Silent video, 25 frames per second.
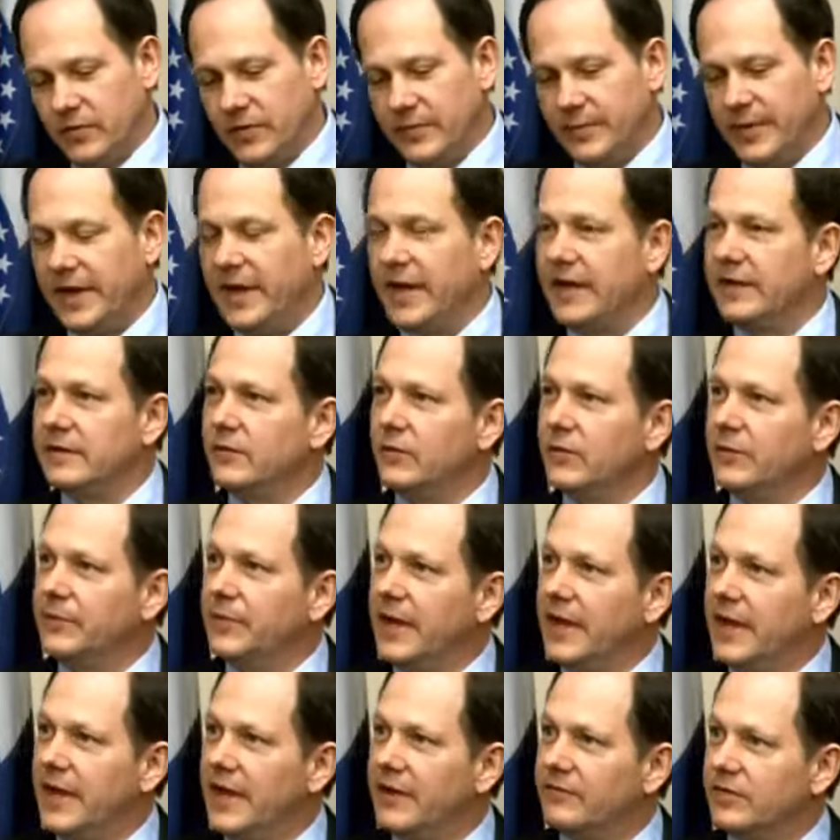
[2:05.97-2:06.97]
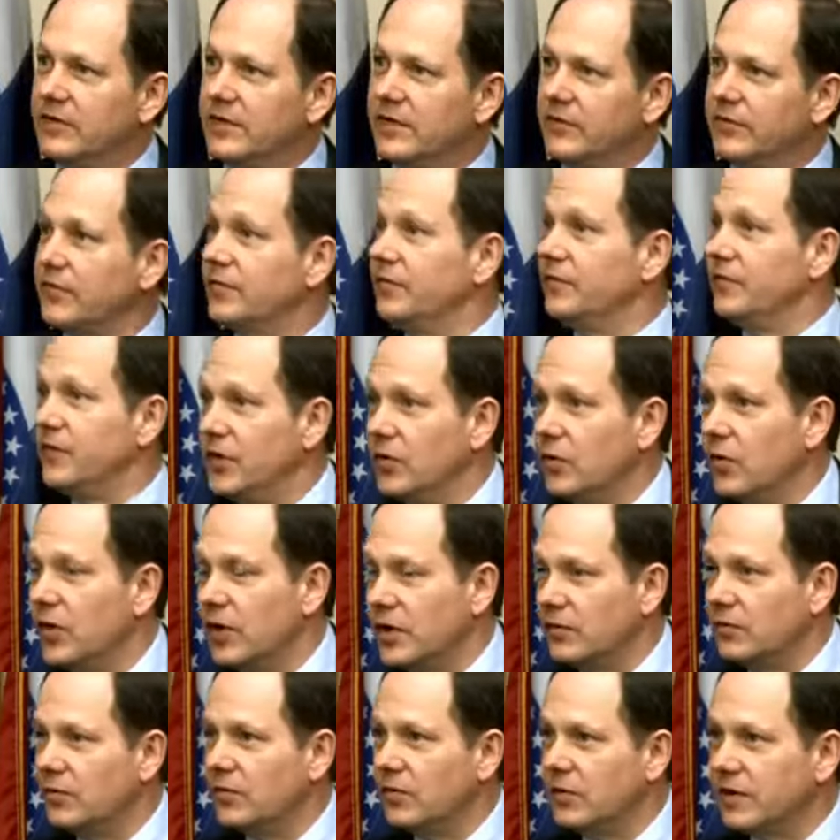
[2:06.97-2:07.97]
we may have a different view
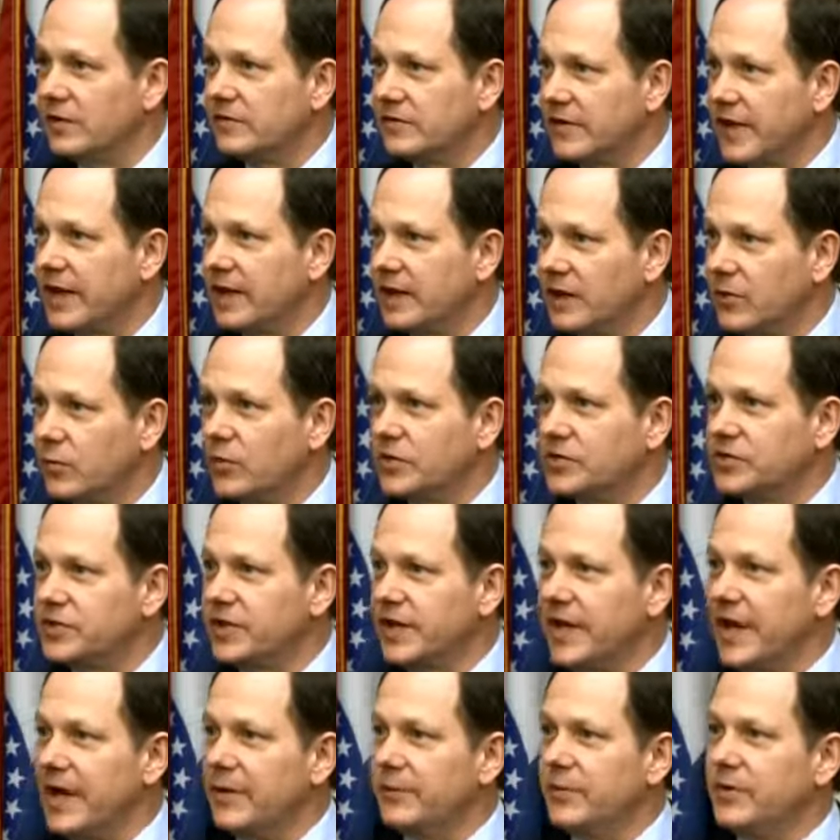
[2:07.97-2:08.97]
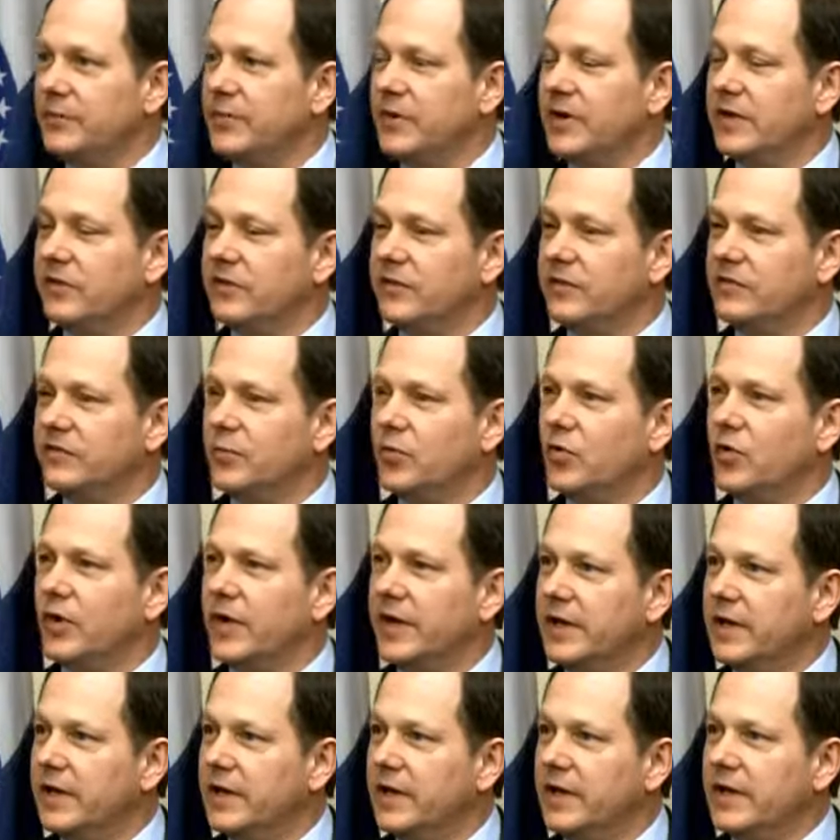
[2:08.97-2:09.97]
on exactly what should happen. But at this
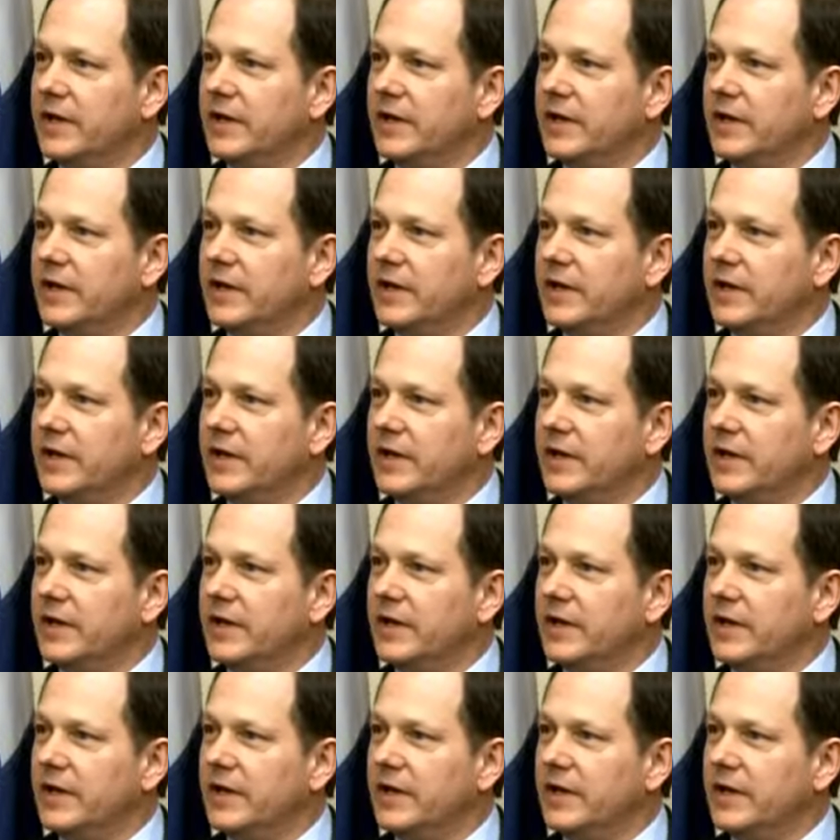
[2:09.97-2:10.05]
point,